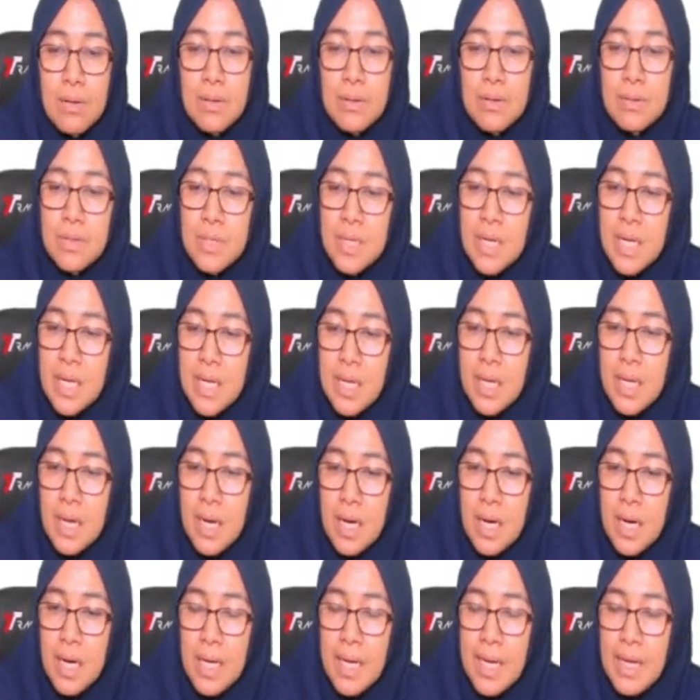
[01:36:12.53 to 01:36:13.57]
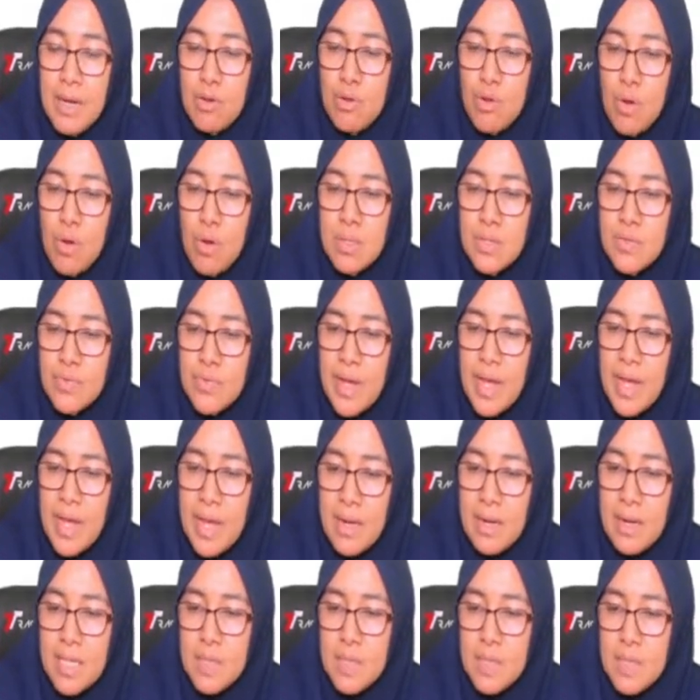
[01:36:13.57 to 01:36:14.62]
Okay, in constraint,
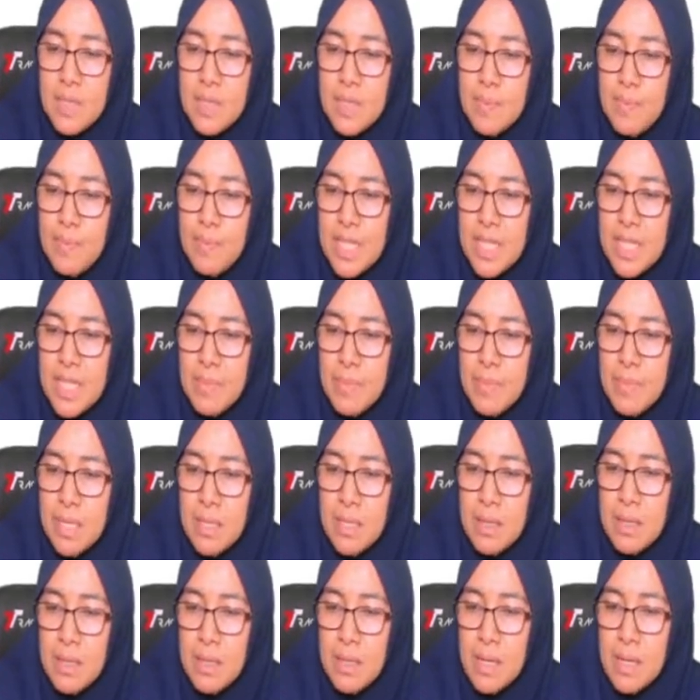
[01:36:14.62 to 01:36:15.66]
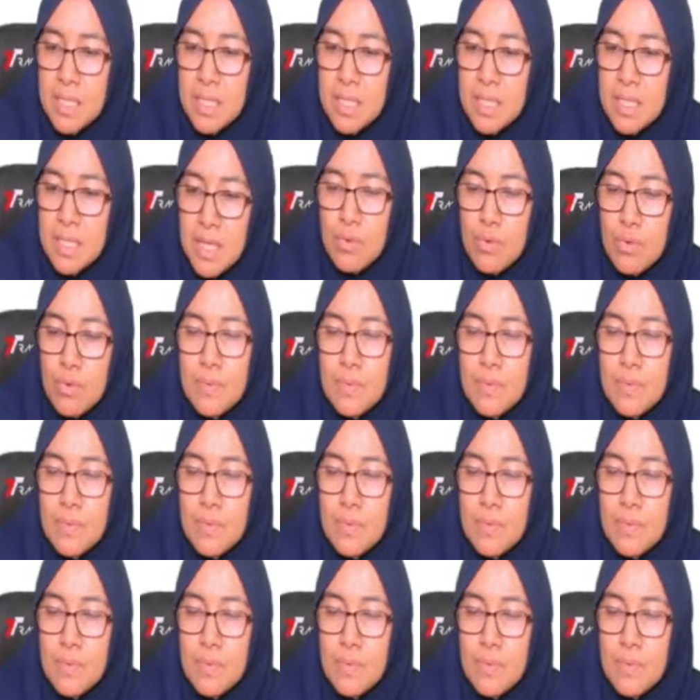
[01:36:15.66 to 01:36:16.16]
displacement 0.